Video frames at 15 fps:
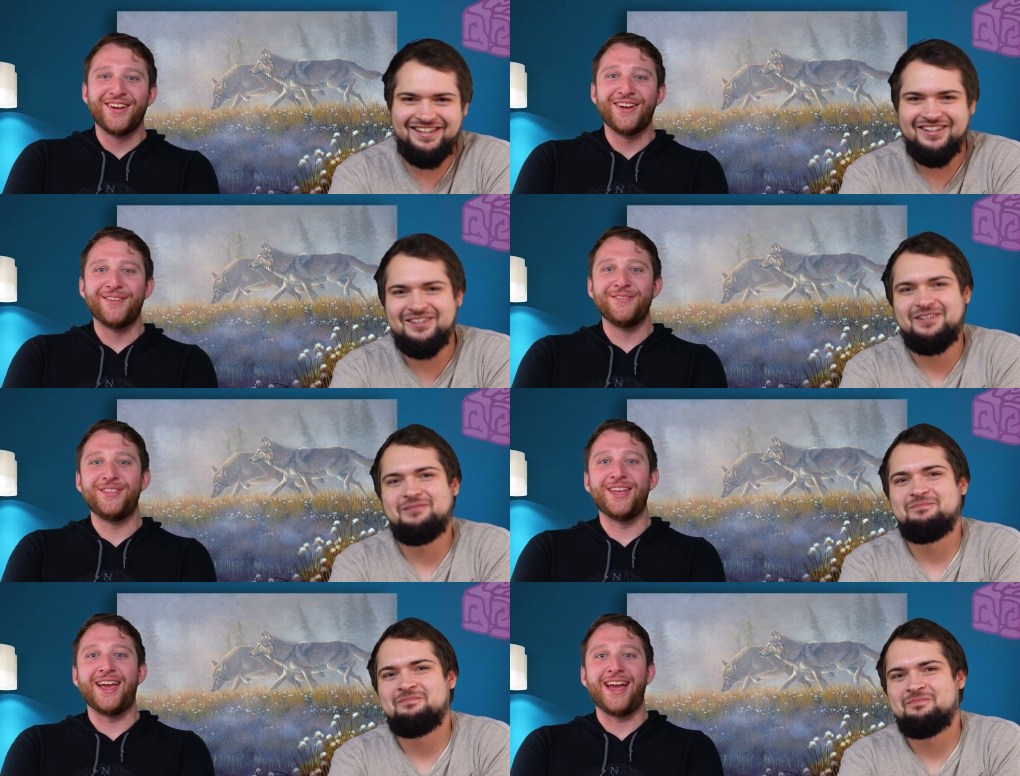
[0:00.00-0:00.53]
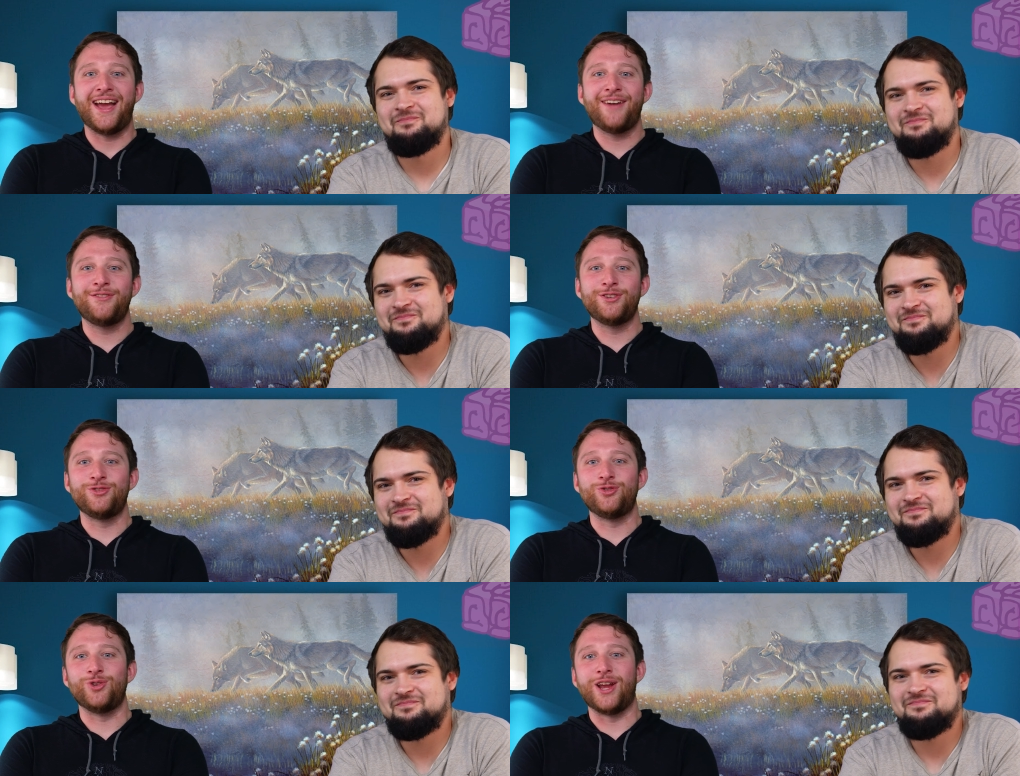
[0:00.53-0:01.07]
Speaker 1: um, the
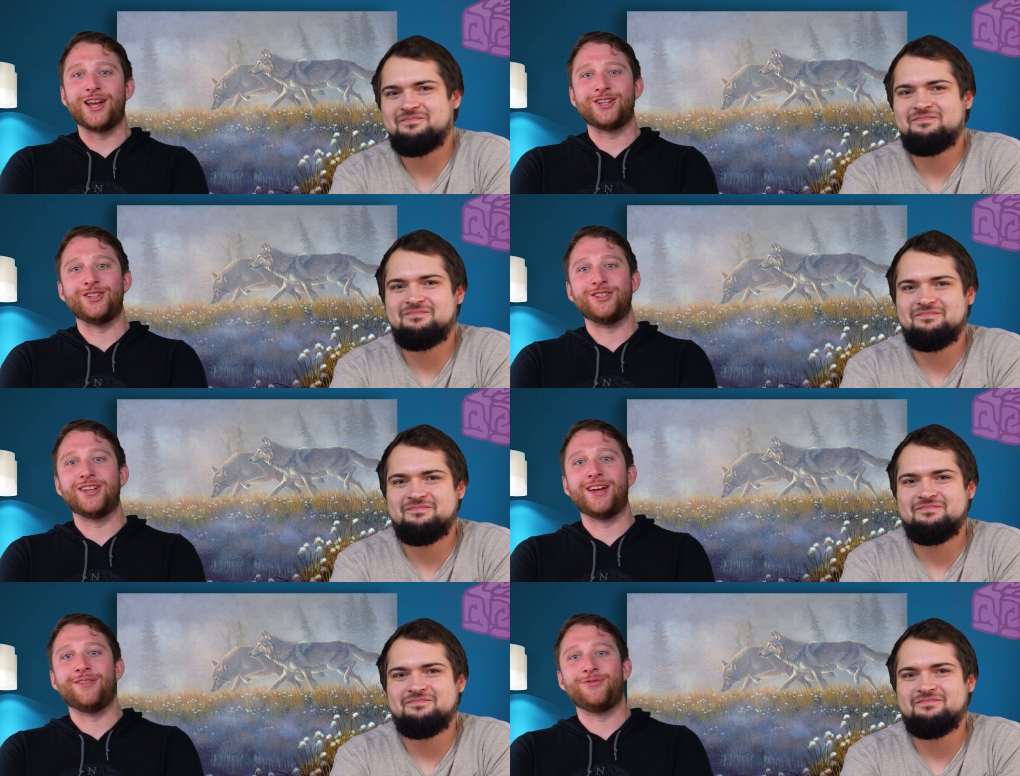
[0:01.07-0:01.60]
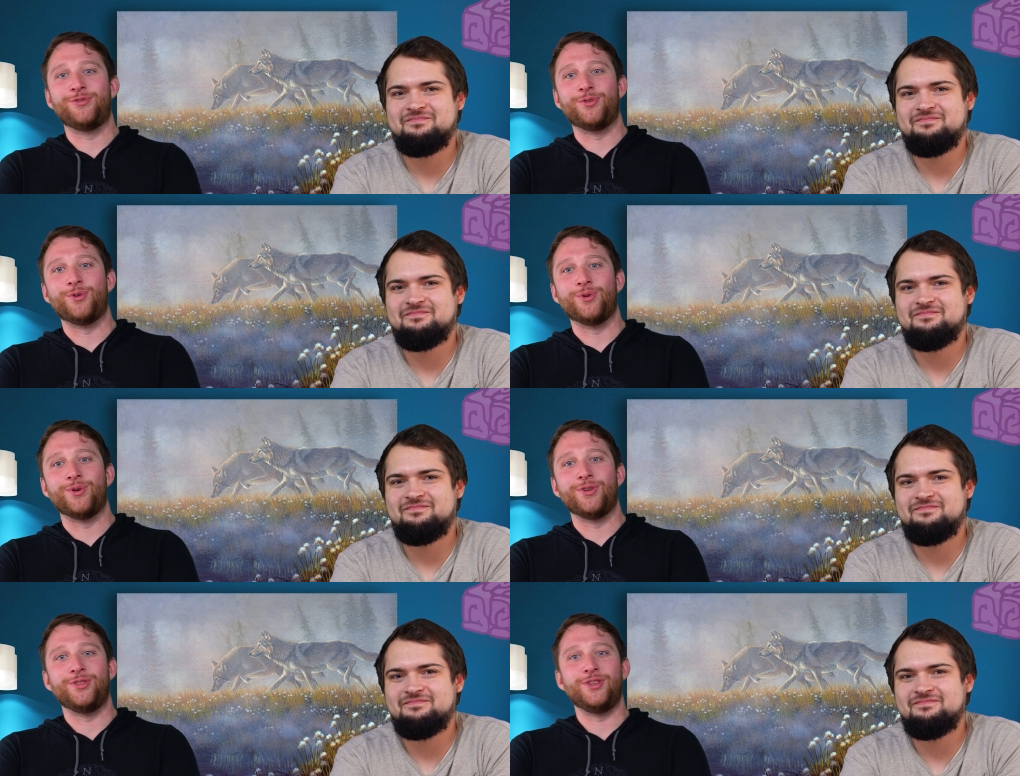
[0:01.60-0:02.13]
average reaction time
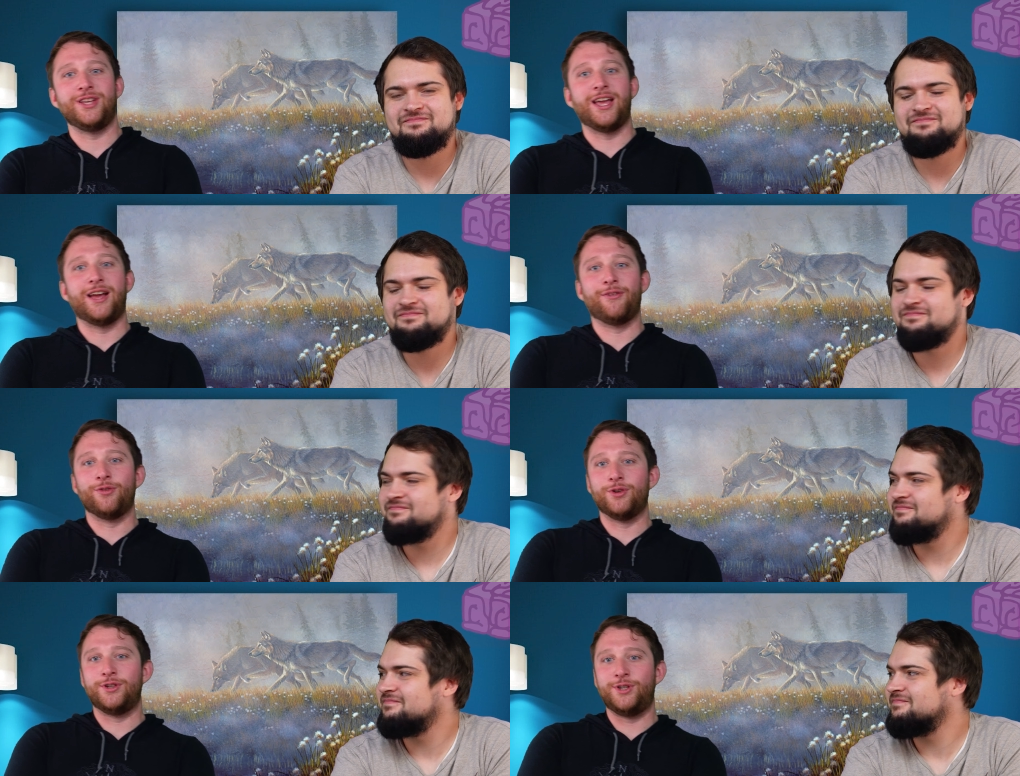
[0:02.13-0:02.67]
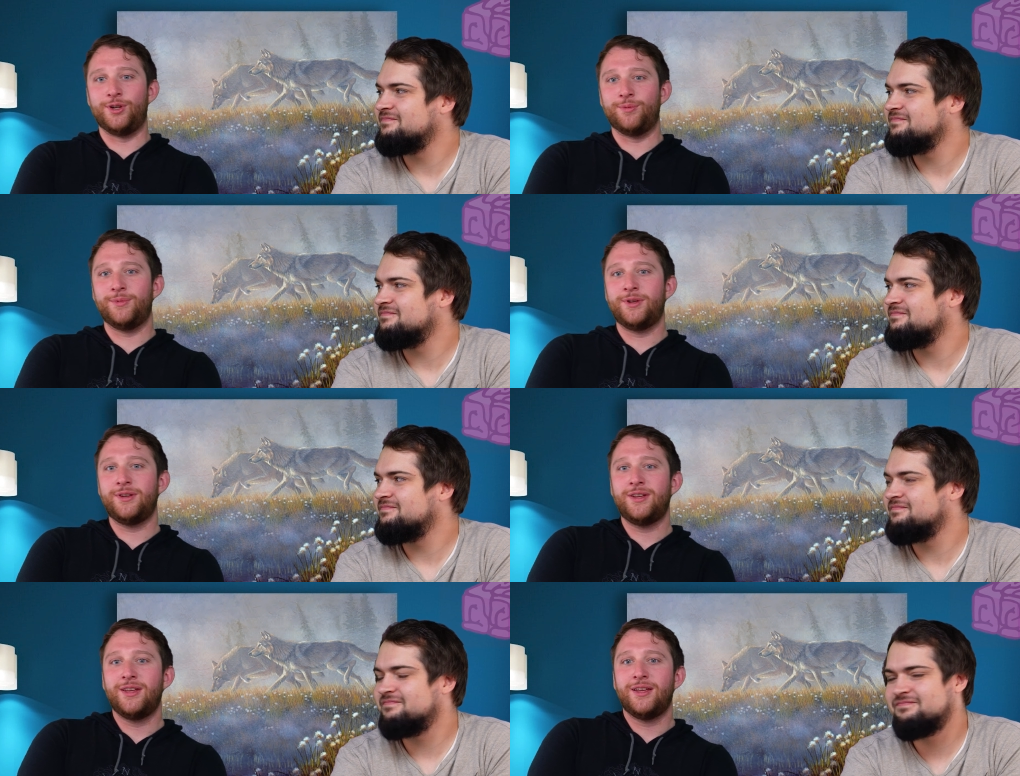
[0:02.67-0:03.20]
for the average
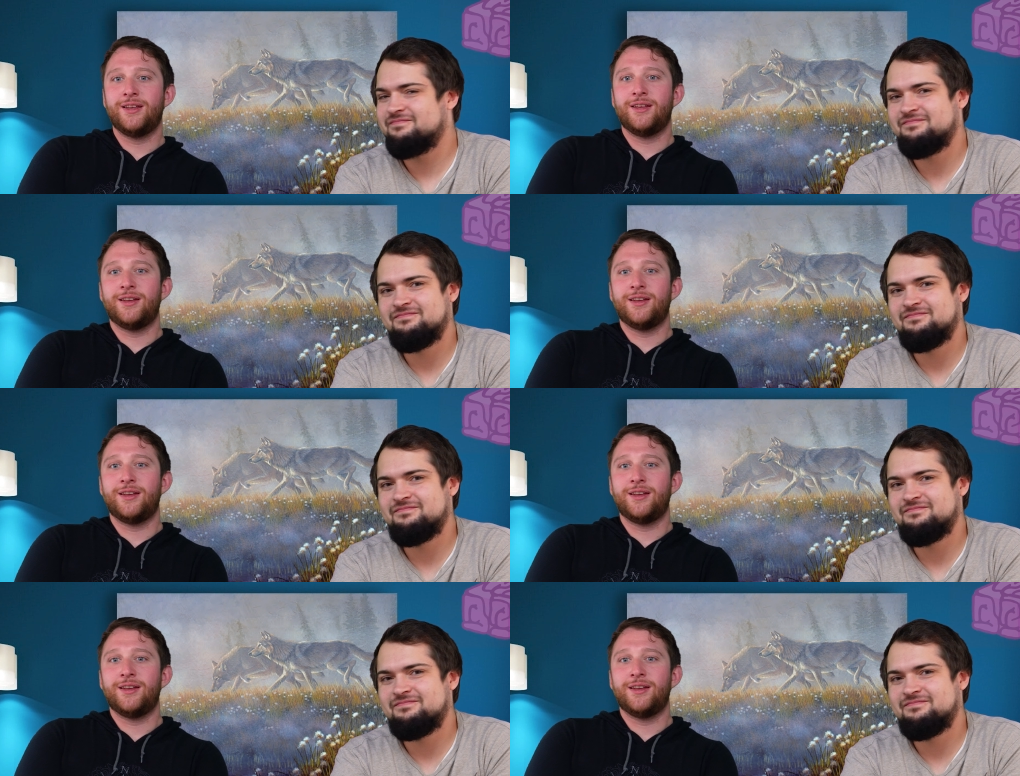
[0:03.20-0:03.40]
human